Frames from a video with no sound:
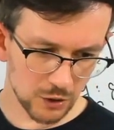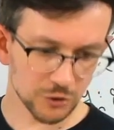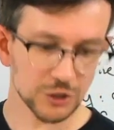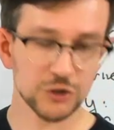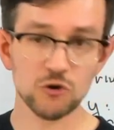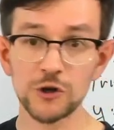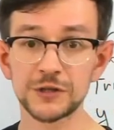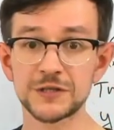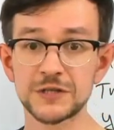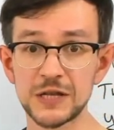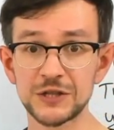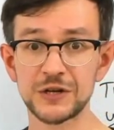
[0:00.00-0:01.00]
centroid and
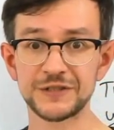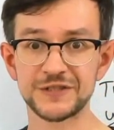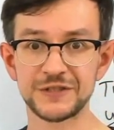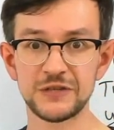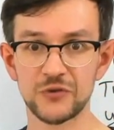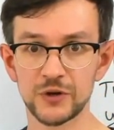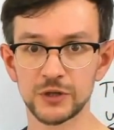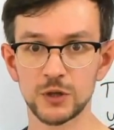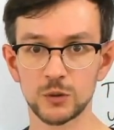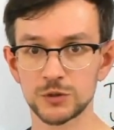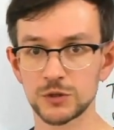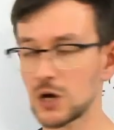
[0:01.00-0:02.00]
center is different
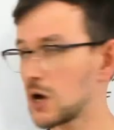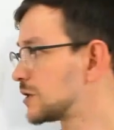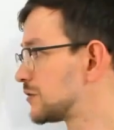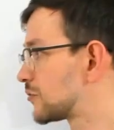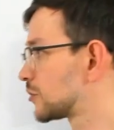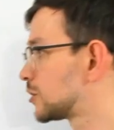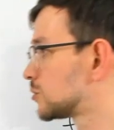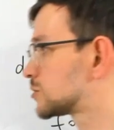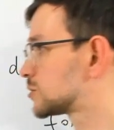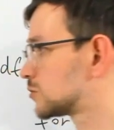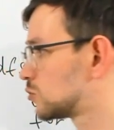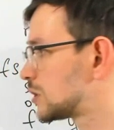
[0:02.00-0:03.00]

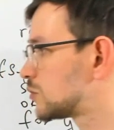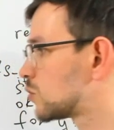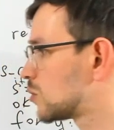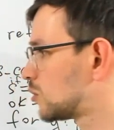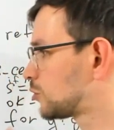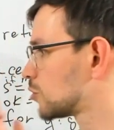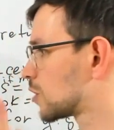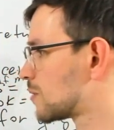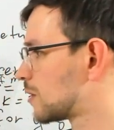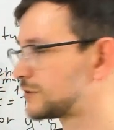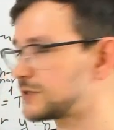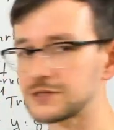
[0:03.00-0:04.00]
nodes. We will talk
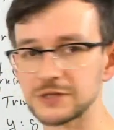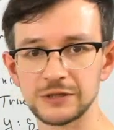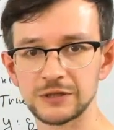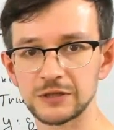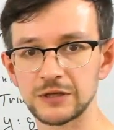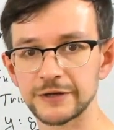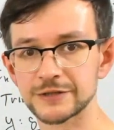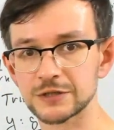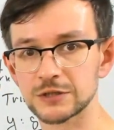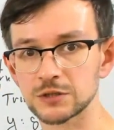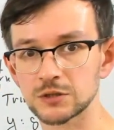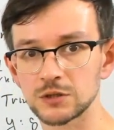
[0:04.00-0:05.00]
about this in the
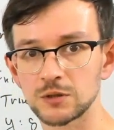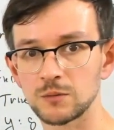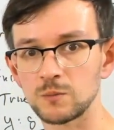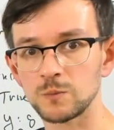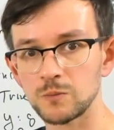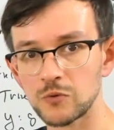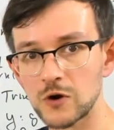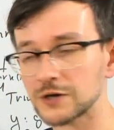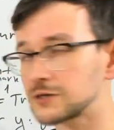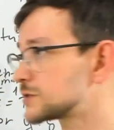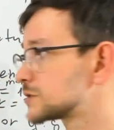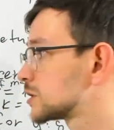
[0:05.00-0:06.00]
next
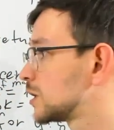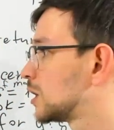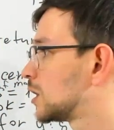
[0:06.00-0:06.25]
practice.